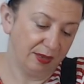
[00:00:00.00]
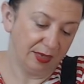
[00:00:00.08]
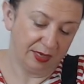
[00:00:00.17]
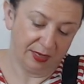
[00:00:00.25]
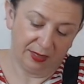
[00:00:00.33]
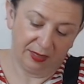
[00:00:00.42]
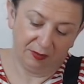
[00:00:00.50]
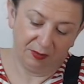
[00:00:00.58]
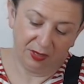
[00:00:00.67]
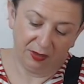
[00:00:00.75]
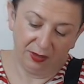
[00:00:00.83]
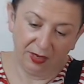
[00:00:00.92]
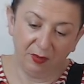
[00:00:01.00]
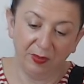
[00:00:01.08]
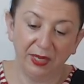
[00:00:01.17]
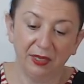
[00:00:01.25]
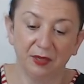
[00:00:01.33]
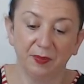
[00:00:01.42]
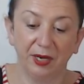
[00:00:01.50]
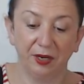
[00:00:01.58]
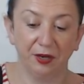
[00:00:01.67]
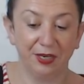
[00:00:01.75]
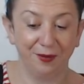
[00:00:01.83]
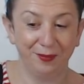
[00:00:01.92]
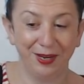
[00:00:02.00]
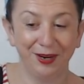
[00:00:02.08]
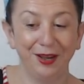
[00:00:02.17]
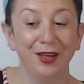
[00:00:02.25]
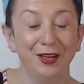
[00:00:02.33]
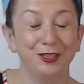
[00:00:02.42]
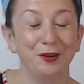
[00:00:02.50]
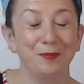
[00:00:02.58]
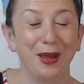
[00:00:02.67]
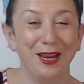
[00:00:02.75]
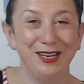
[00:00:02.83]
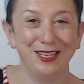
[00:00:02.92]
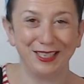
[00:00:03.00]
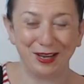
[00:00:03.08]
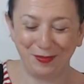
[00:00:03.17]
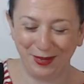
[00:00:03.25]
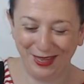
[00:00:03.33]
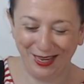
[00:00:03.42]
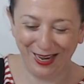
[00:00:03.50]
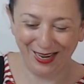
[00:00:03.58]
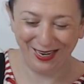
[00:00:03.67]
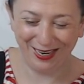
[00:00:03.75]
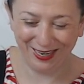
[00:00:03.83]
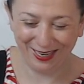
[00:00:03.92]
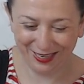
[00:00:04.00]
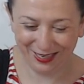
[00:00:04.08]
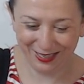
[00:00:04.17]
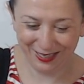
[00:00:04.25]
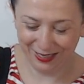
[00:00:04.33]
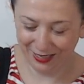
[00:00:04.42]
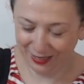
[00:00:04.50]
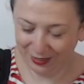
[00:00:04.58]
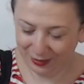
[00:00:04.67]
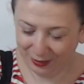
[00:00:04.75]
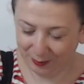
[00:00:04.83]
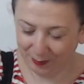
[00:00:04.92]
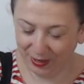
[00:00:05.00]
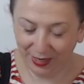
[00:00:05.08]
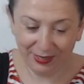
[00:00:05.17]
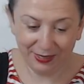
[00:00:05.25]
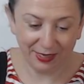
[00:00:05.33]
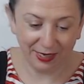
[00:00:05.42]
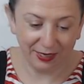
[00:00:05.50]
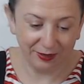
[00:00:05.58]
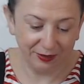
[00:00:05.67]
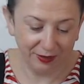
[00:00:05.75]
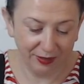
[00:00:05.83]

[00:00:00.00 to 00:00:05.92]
Ah, there we go. That will make the spine go down better. So pages up in the air here, spine down,